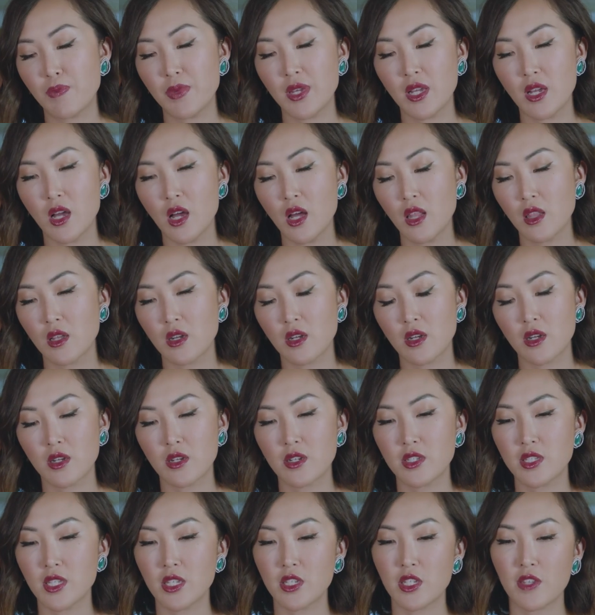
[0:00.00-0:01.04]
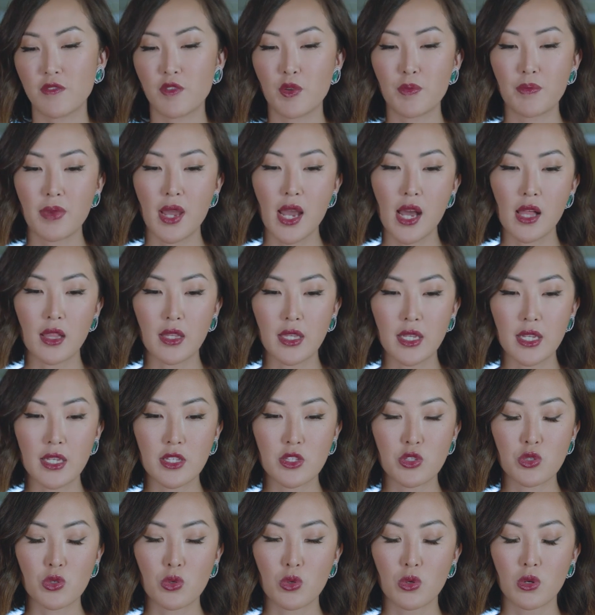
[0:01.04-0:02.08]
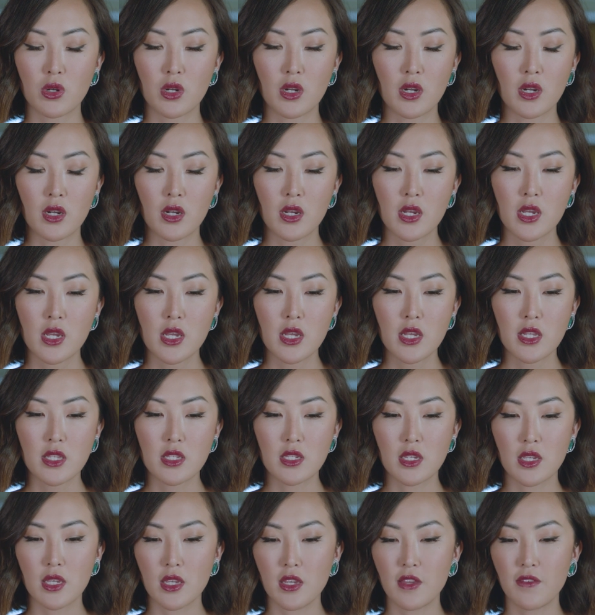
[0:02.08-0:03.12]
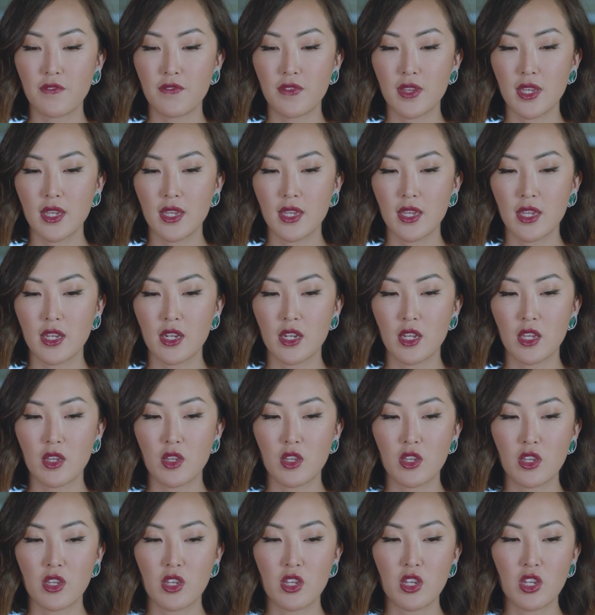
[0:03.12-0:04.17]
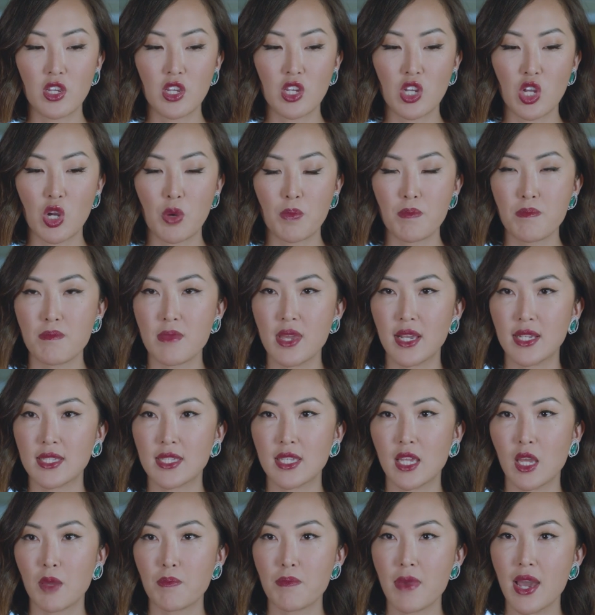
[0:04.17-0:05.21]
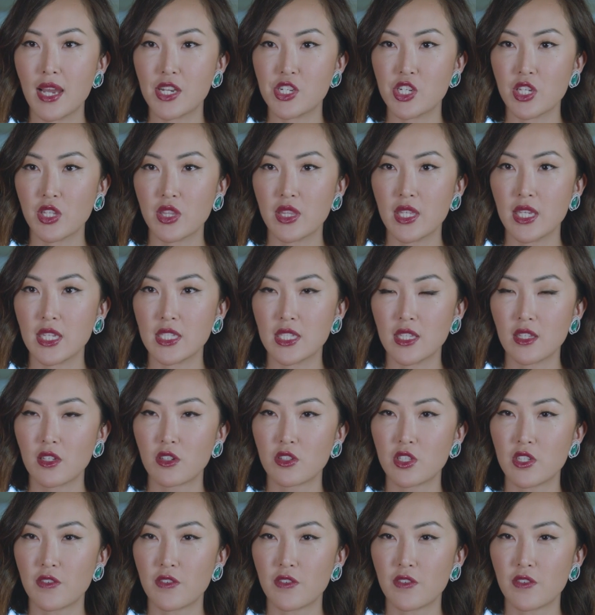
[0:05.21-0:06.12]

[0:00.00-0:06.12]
it be colors and different palettes, or to even, you know, mixing and matching things a little